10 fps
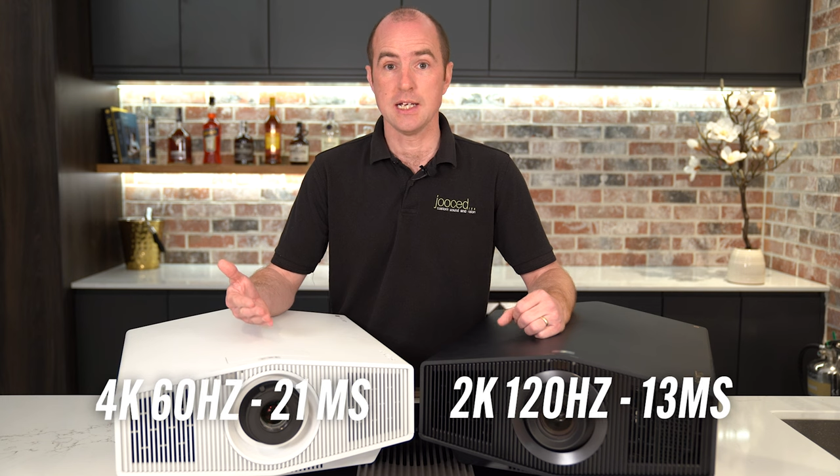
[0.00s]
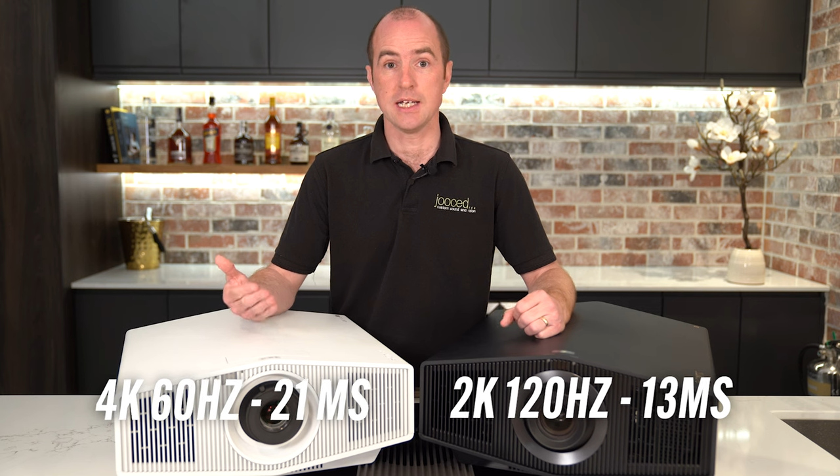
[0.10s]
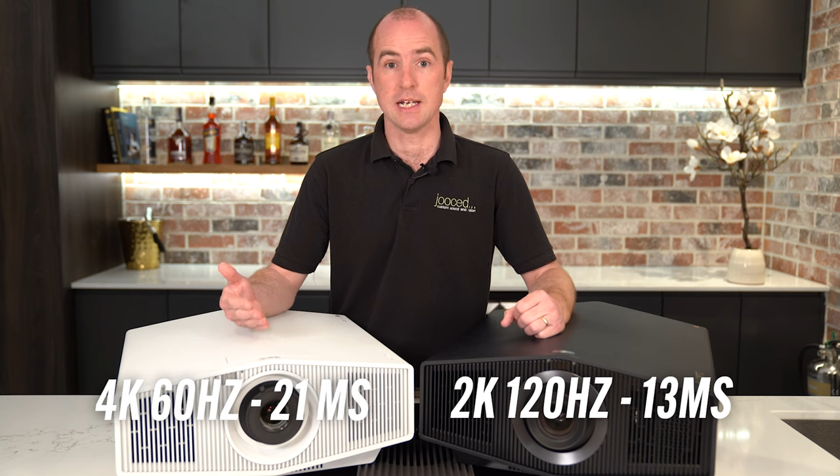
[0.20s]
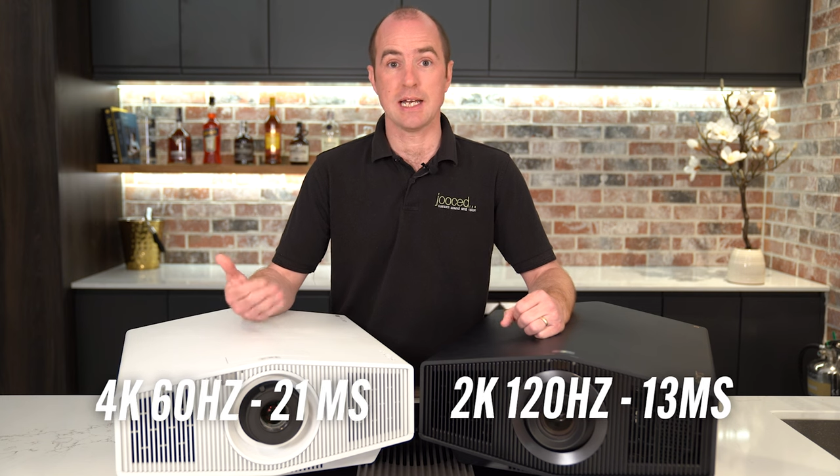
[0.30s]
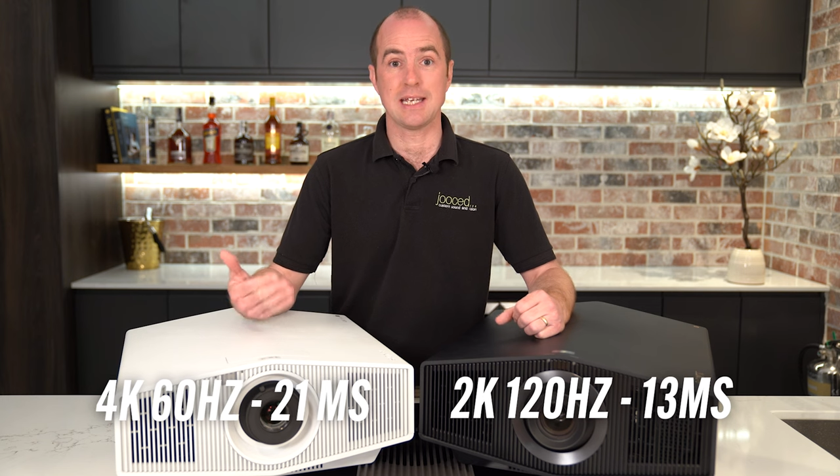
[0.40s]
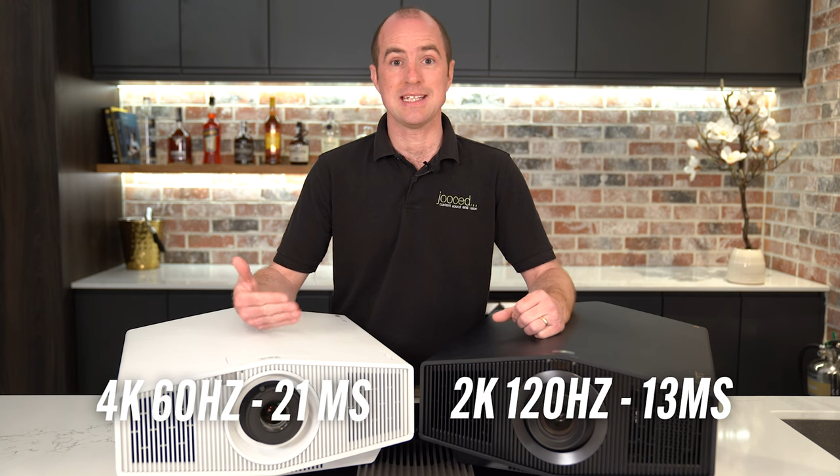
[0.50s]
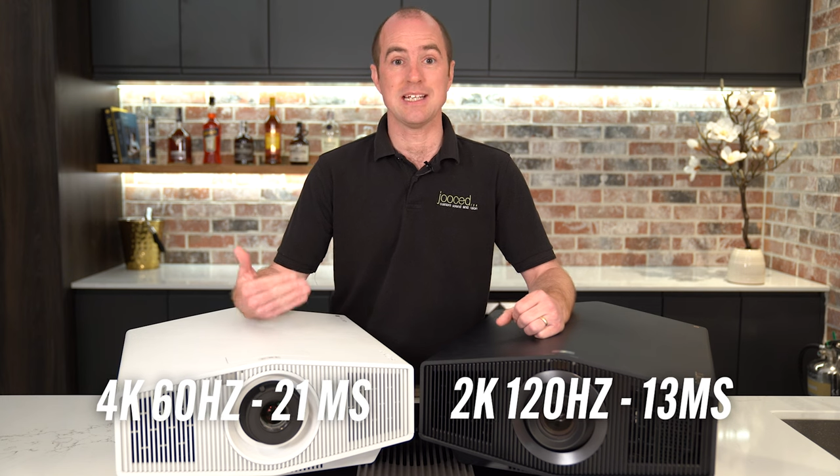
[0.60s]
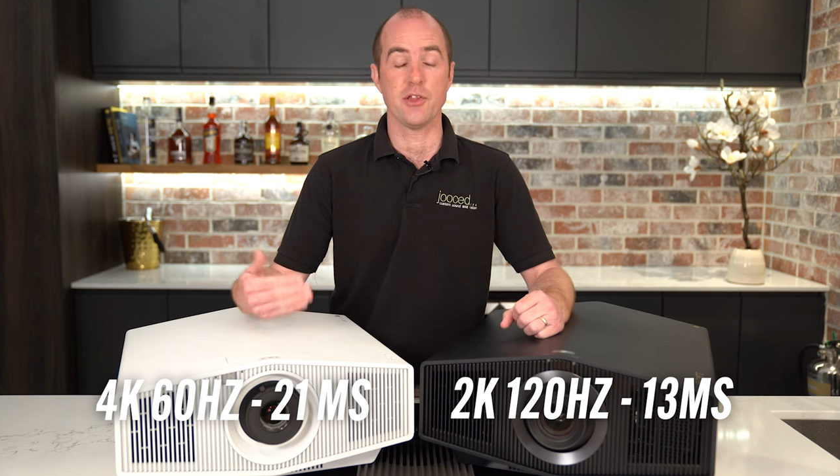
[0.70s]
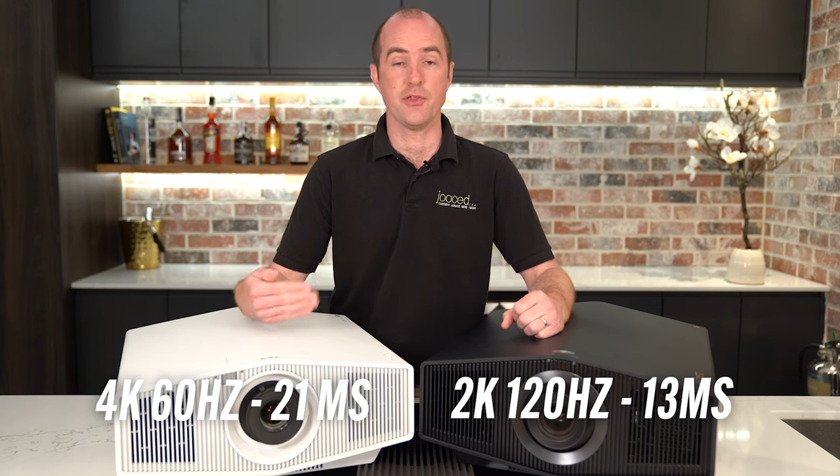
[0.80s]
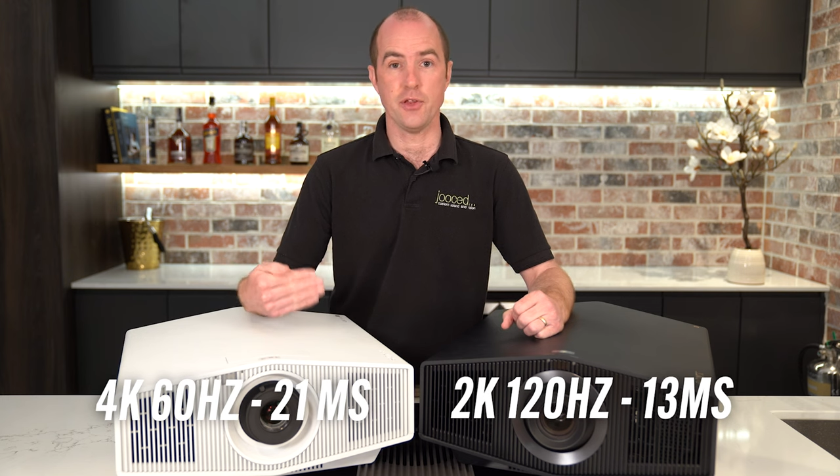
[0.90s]
your lag is
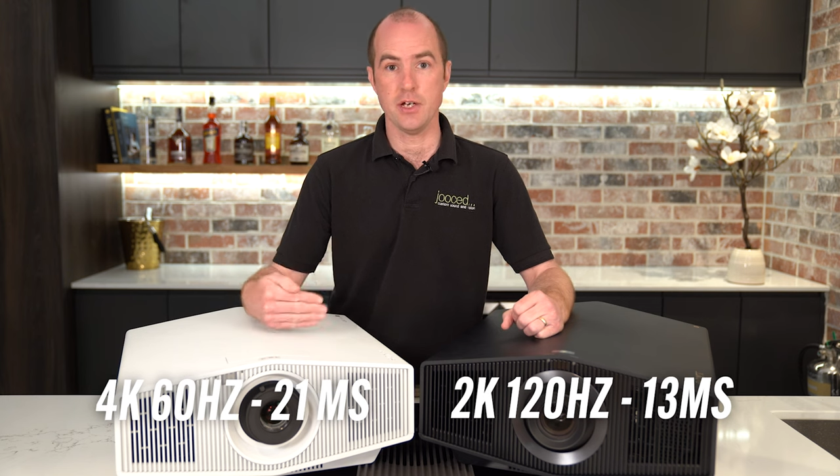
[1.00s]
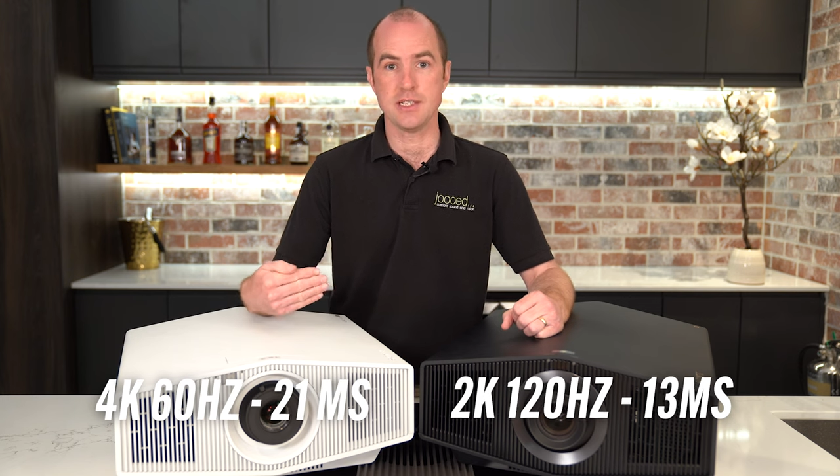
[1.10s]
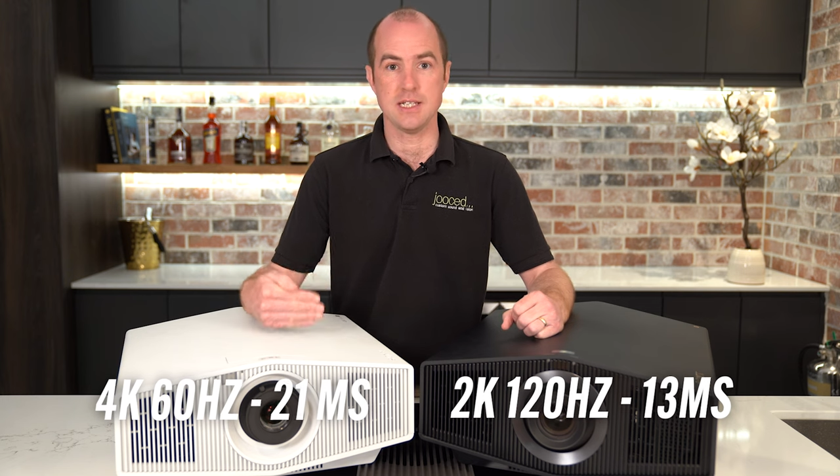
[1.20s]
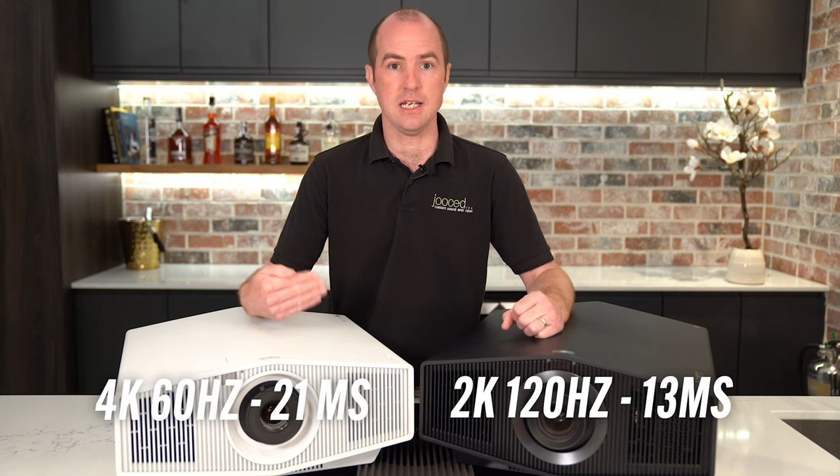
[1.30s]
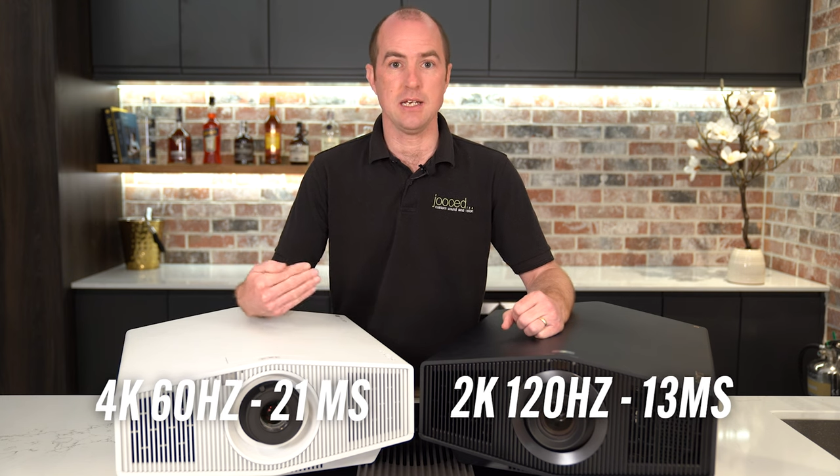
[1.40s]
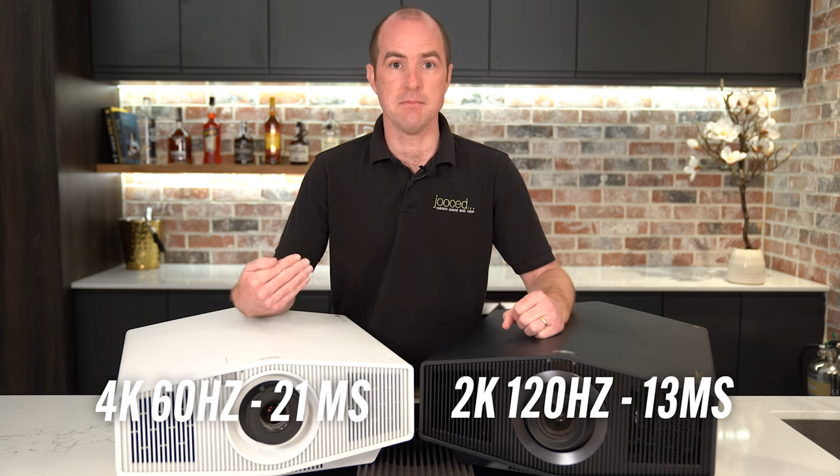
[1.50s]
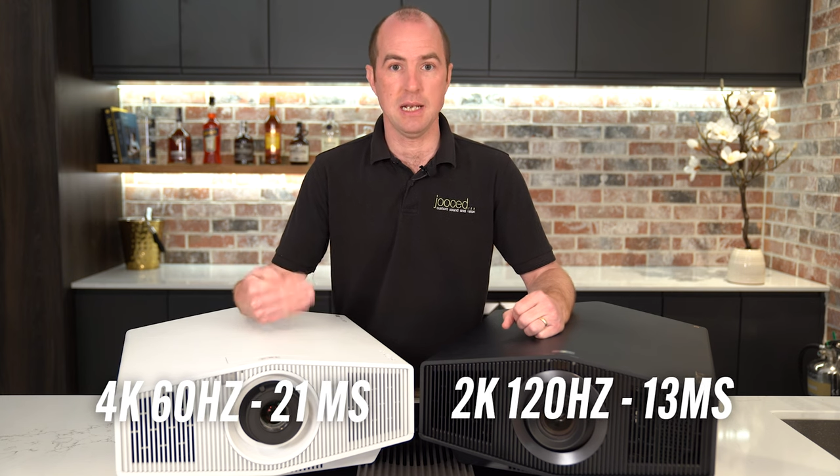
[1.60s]
down to 13